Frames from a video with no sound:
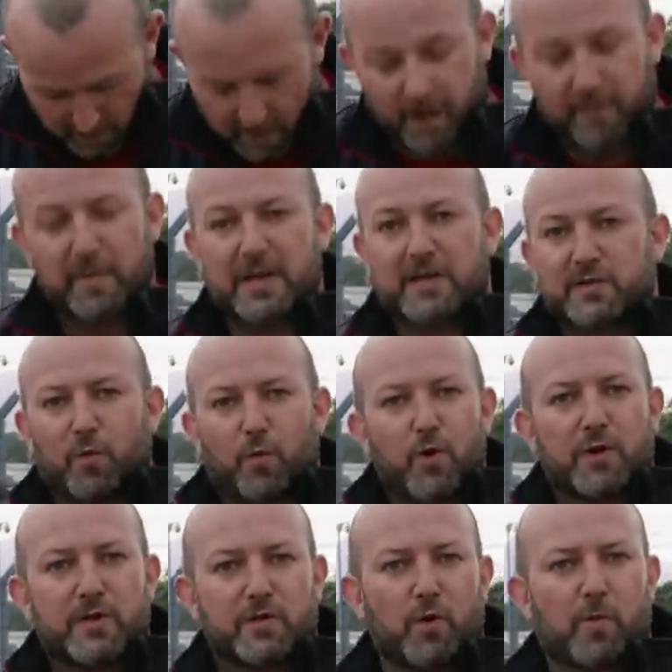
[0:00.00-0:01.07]
I've managed to
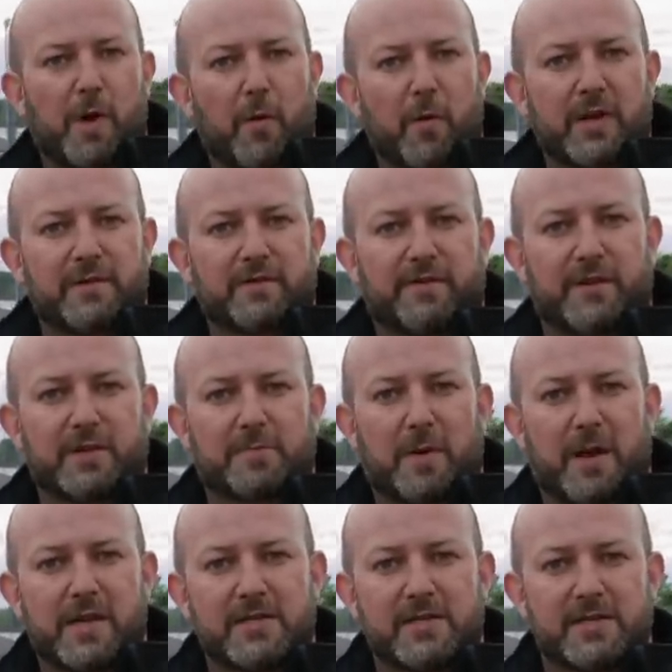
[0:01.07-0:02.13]
walk and talk my way to first
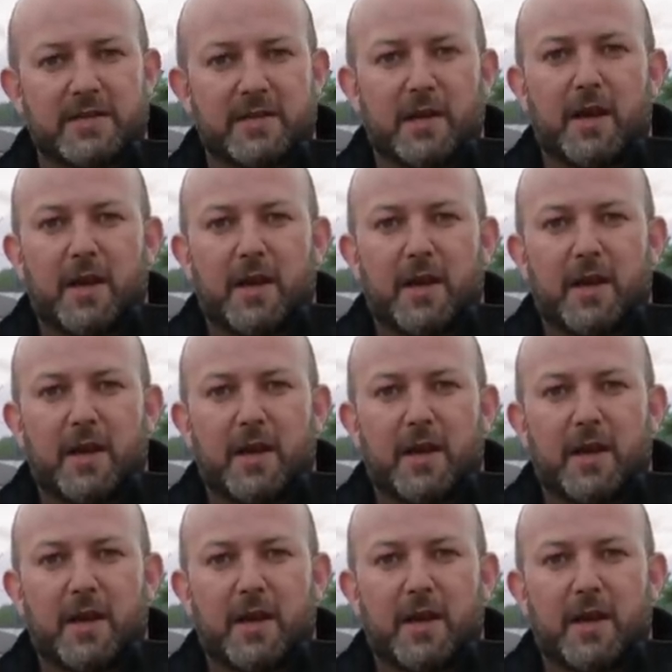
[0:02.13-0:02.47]
place.